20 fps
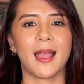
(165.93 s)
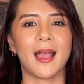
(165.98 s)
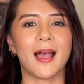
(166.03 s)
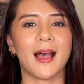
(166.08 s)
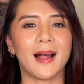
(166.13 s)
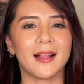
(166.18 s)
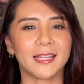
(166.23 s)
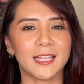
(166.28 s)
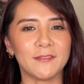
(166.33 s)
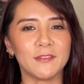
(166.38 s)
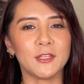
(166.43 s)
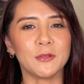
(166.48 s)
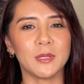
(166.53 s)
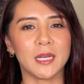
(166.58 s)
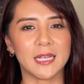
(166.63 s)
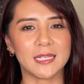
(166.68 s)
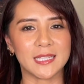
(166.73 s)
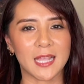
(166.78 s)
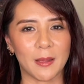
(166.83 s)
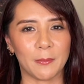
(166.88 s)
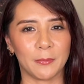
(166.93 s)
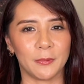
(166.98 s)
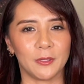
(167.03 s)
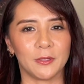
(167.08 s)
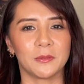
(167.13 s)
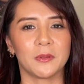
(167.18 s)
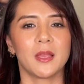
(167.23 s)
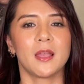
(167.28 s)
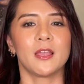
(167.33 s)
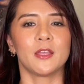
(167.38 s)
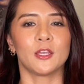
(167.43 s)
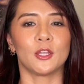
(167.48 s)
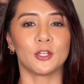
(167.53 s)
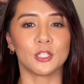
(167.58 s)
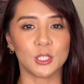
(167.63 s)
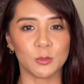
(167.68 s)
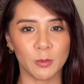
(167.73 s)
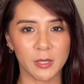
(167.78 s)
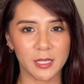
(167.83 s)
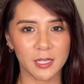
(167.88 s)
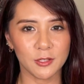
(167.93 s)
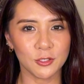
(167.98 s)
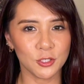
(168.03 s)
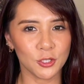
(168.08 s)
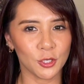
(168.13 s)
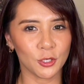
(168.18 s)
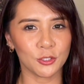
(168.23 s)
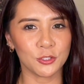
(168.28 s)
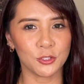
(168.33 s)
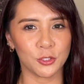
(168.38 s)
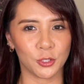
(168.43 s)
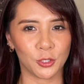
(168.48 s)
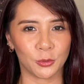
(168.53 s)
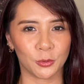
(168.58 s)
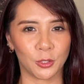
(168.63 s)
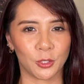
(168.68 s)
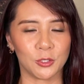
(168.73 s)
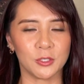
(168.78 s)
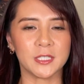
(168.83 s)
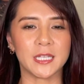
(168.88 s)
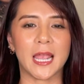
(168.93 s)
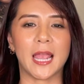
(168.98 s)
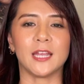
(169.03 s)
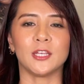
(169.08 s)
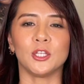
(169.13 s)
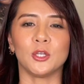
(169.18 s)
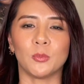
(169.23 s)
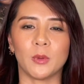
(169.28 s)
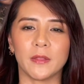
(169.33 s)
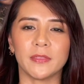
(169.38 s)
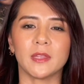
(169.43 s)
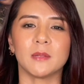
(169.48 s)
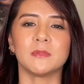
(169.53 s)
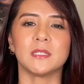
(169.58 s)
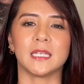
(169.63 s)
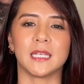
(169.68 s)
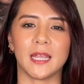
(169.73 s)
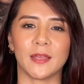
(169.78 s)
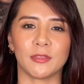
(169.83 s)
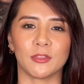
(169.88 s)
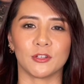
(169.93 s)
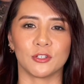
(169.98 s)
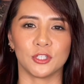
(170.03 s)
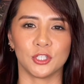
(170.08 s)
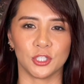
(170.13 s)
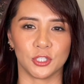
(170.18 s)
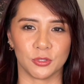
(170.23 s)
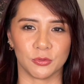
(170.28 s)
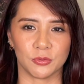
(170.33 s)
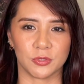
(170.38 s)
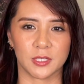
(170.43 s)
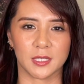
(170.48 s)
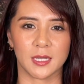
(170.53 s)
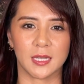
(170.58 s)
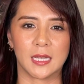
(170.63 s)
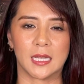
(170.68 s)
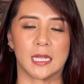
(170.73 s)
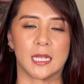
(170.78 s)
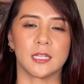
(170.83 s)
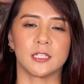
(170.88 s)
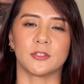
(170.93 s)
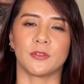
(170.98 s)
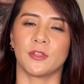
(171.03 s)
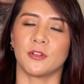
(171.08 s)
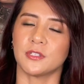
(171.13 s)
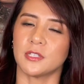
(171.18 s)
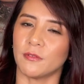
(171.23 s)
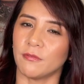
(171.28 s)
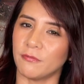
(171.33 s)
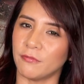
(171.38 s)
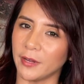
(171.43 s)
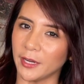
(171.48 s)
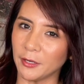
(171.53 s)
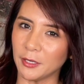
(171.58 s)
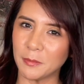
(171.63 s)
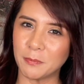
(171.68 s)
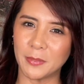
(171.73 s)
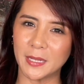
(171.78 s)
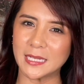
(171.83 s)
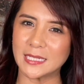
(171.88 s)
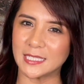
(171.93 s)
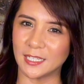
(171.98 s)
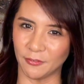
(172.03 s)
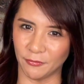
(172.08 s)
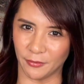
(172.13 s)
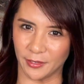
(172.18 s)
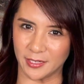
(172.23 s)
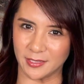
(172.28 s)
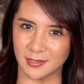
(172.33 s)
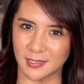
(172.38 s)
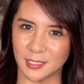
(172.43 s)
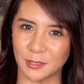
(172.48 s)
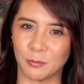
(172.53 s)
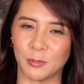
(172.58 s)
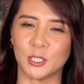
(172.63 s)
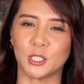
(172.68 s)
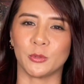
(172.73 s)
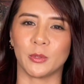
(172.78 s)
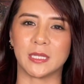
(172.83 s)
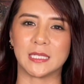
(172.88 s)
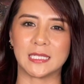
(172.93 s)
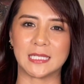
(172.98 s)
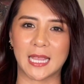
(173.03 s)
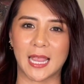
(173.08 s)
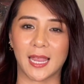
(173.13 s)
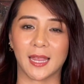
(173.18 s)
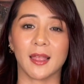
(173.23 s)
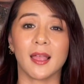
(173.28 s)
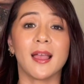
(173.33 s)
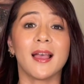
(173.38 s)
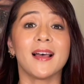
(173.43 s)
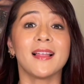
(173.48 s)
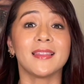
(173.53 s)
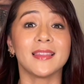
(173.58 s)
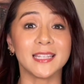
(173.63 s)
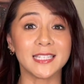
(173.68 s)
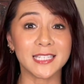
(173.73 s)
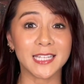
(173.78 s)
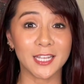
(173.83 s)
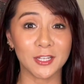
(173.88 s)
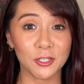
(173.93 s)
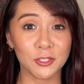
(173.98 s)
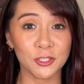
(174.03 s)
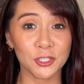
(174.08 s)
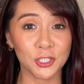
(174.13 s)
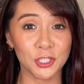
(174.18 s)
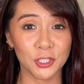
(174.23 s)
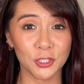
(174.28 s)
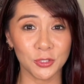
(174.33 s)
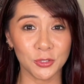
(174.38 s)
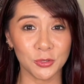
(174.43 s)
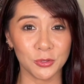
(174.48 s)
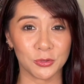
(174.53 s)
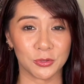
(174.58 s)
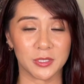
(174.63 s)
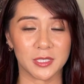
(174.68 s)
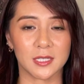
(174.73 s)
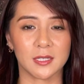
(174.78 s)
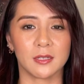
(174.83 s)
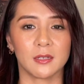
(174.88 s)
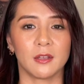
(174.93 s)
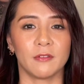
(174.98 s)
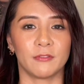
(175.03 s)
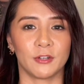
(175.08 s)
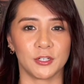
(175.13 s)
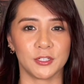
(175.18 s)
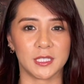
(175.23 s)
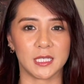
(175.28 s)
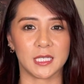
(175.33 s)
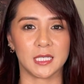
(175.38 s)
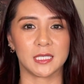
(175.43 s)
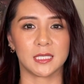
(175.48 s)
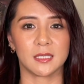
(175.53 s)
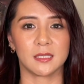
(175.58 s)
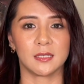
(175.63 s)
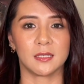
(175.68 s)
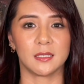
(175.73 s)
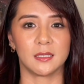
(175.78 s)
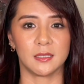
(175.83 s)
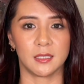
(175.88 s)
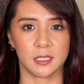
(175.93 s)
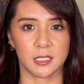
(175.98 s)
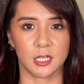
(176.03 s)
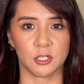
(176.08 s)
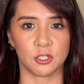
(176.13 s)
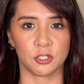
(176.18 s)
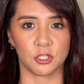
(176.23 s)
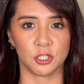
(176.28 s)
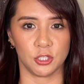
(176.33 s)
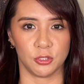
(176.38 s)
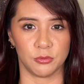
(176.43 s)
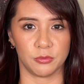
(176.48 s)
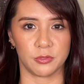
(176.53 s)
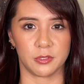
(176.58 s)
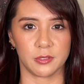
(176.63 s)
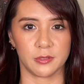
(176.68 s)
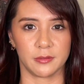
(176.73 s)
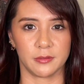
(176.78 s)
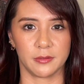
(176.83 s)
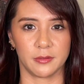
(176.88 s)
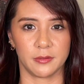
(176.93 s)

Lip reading: I'll give you an example. You're speaking to your 2-year-old and you want them to get their shoes. So there's a very big difference between saying, let's get your shoes versus let's get your shoes.